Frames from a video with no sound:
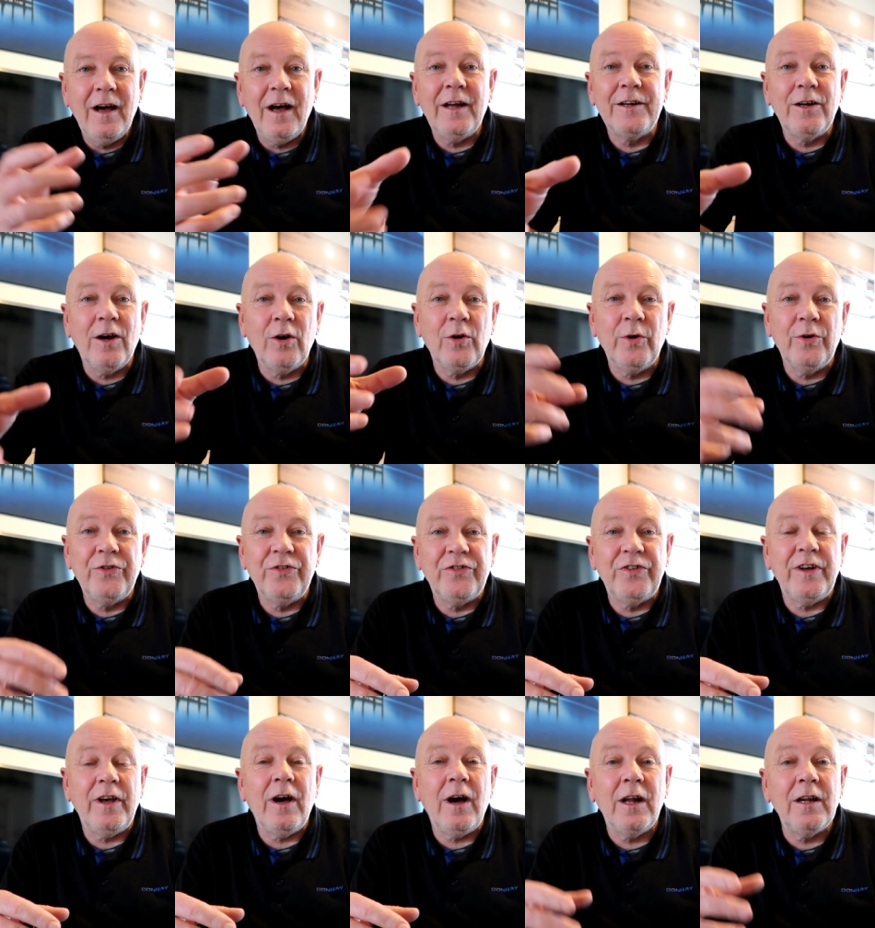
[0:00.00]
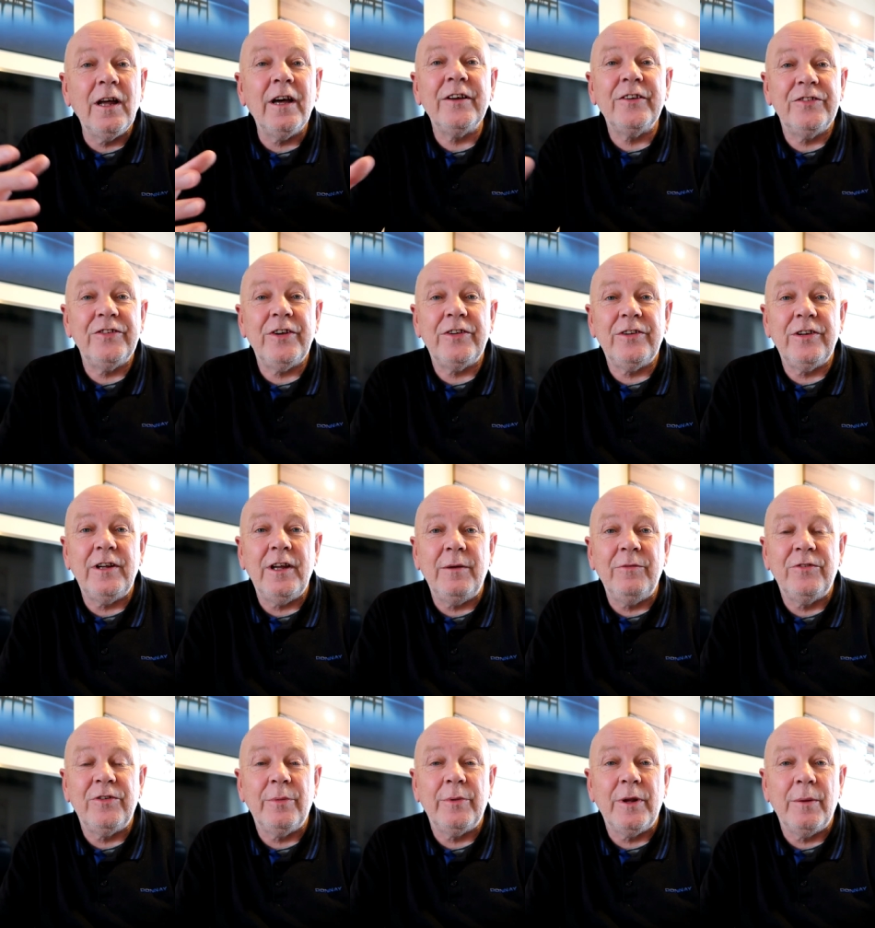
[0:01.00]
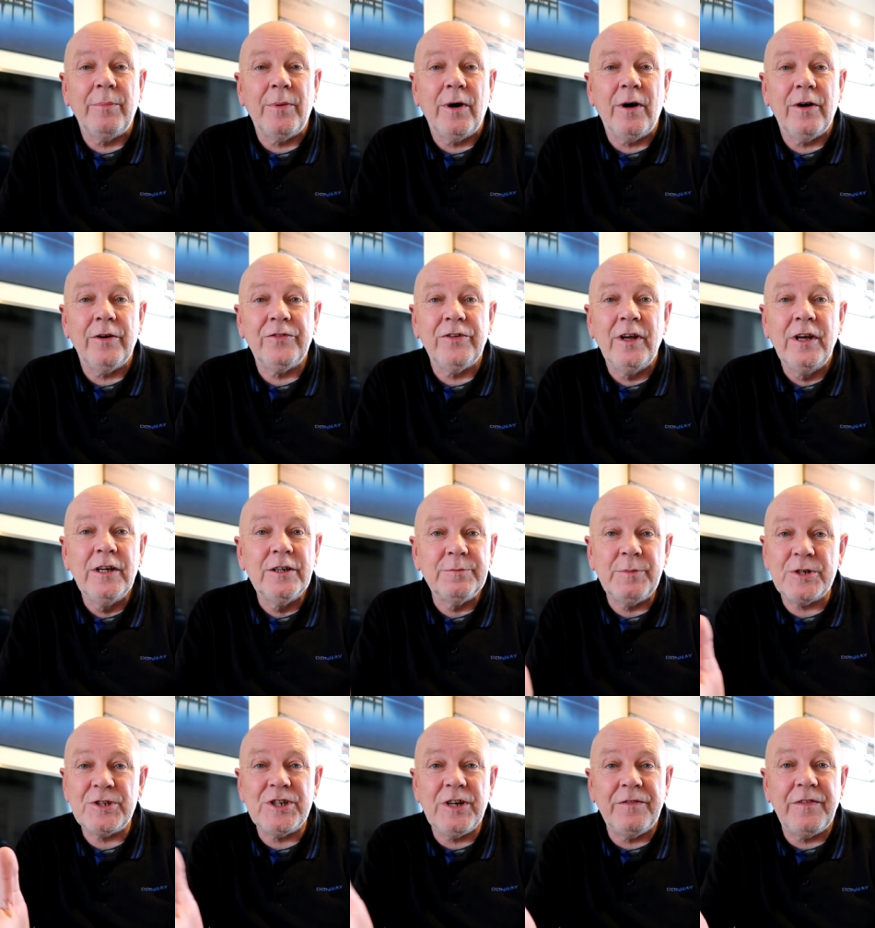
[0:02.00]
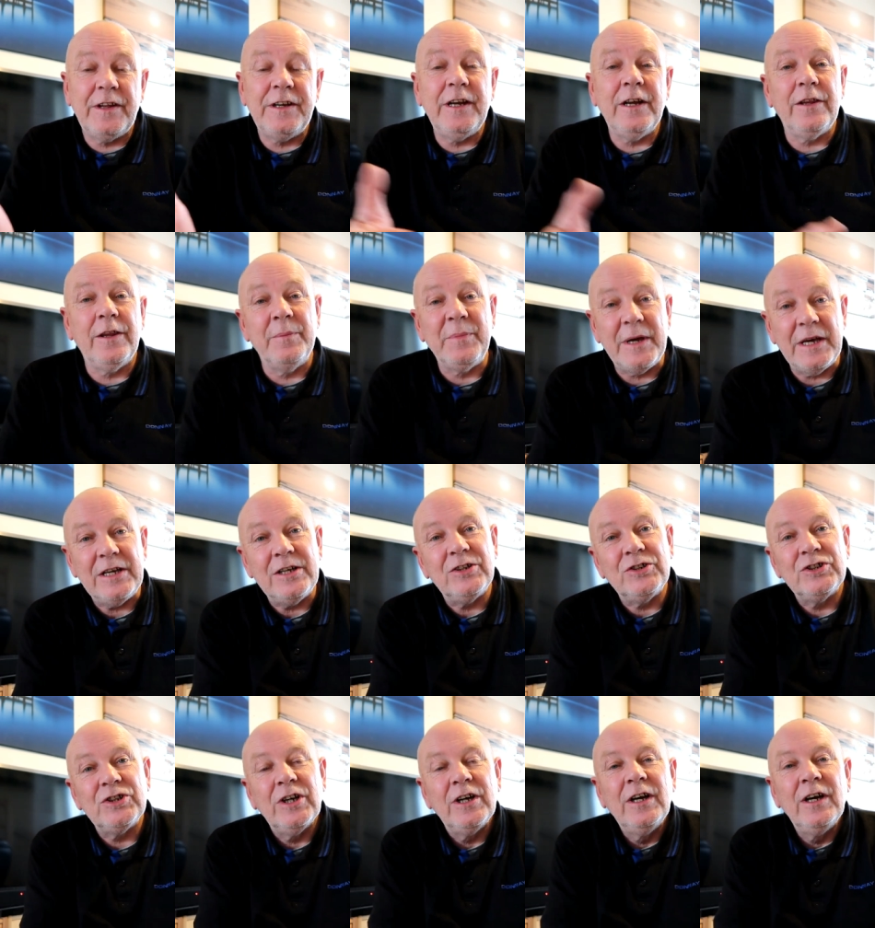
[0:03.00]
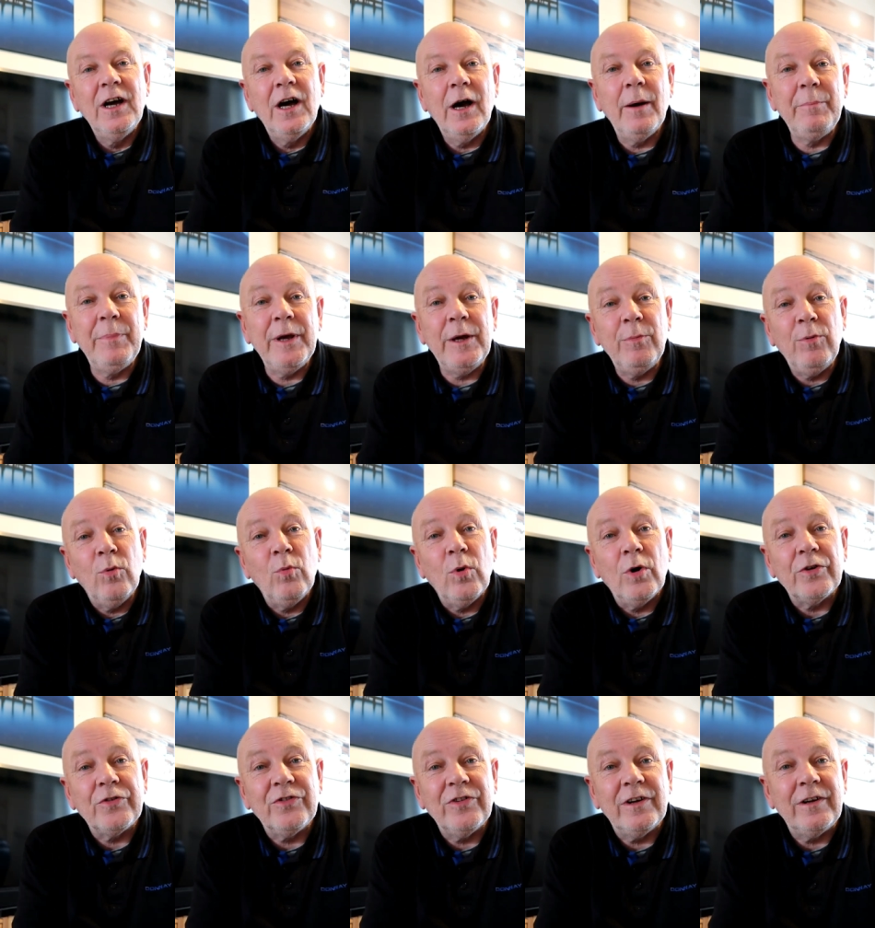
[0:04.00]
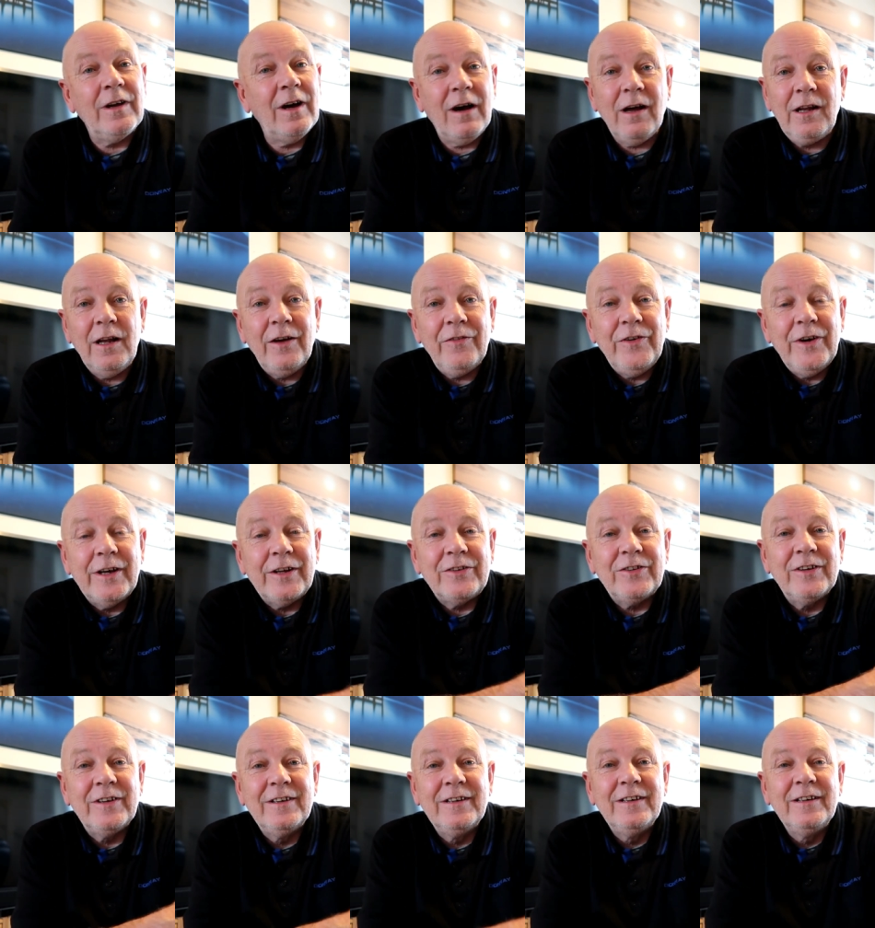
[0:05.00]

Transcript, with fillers: and I'll go and sit. I like sitting in some of the bars, especially if they're near the beach, and people watching. I love it.